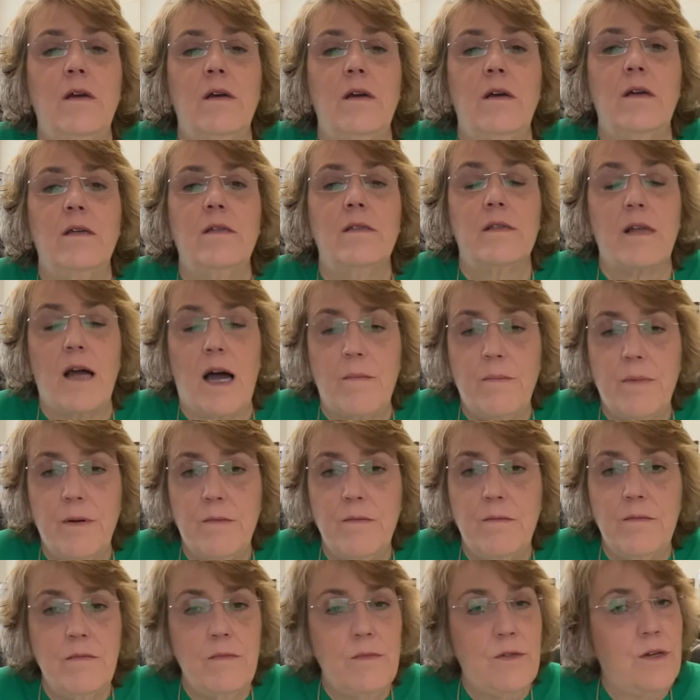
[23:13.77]
stop
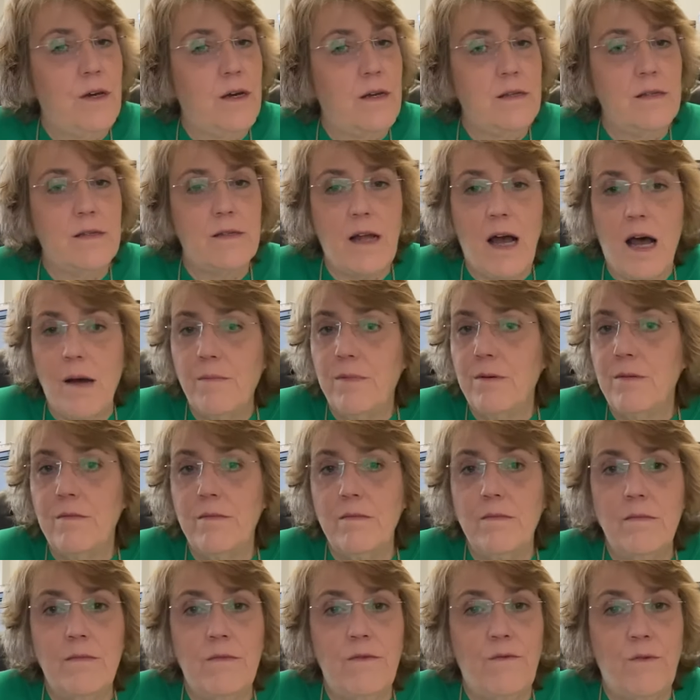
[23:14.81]
them. You got to stop
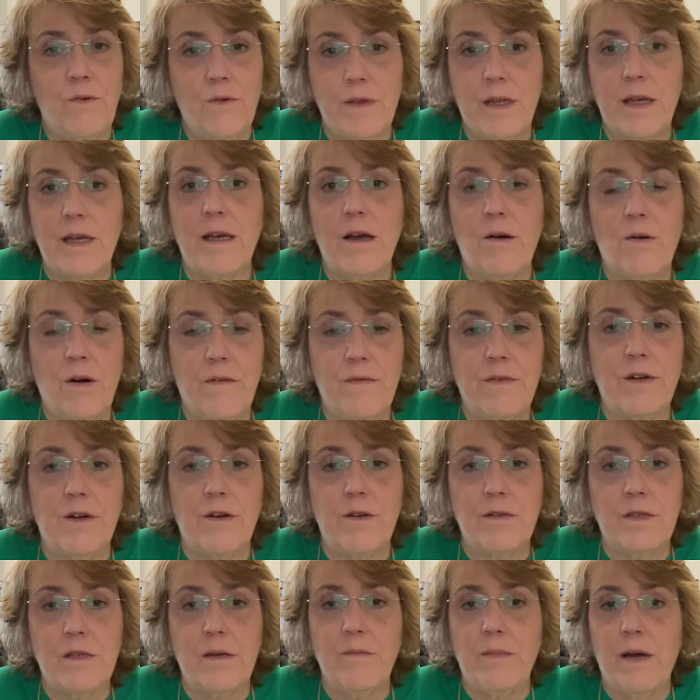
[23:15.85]
them before they go off and
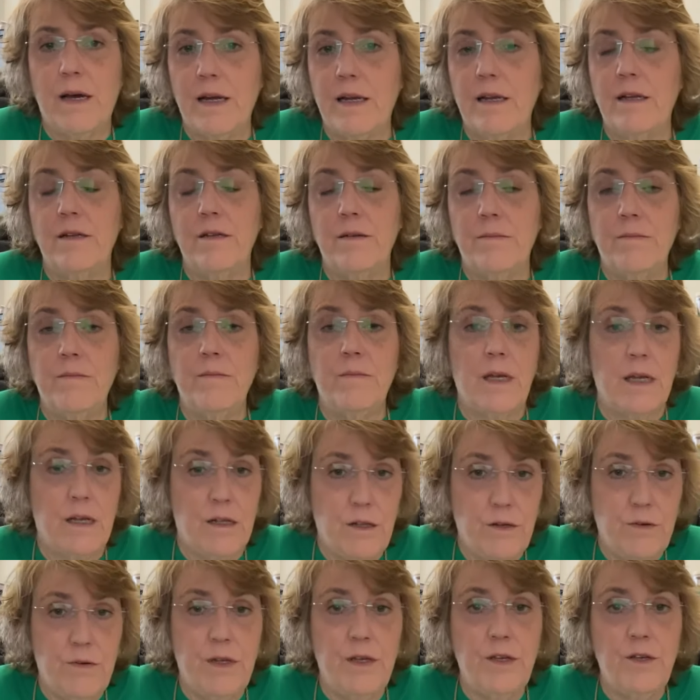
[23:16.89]
hurt somebody,
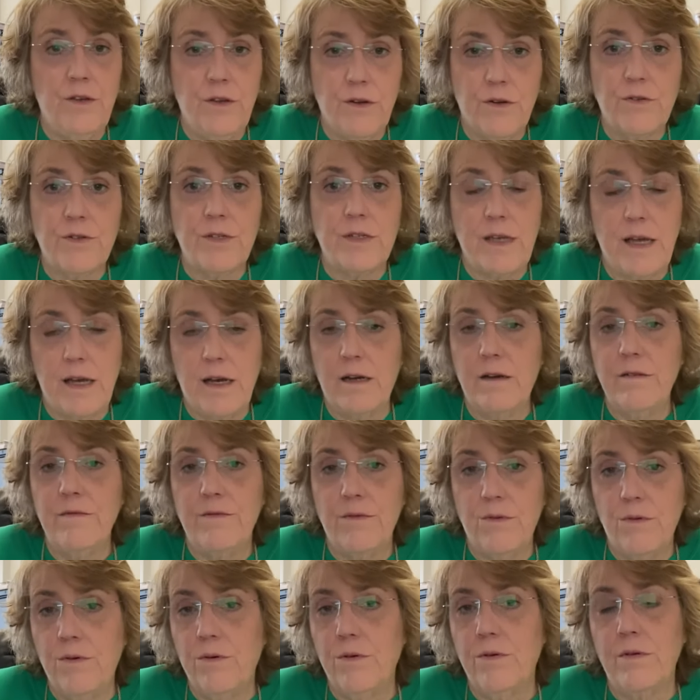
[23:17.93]
including yourself
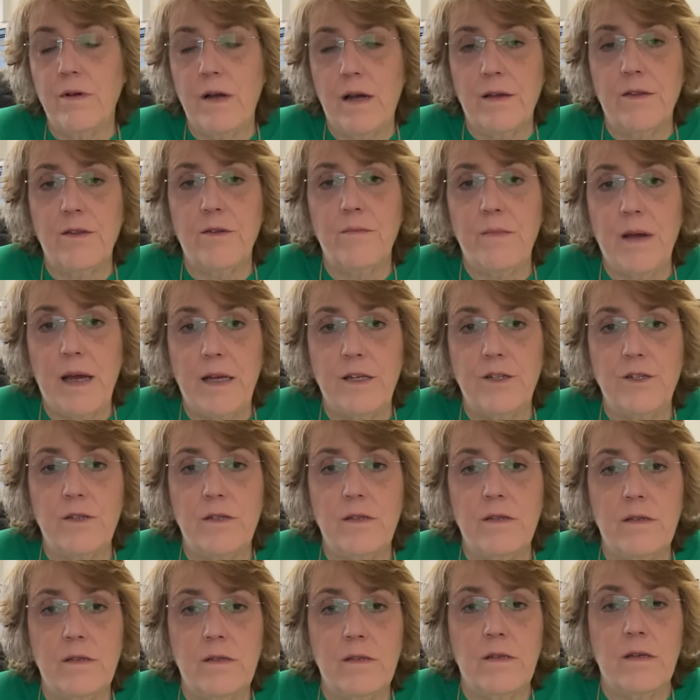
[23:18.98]
or other
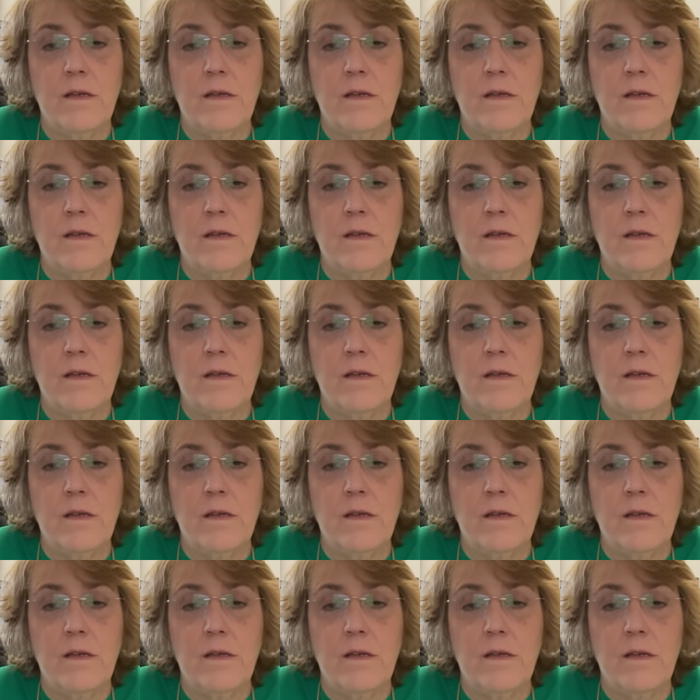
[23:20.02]
patients.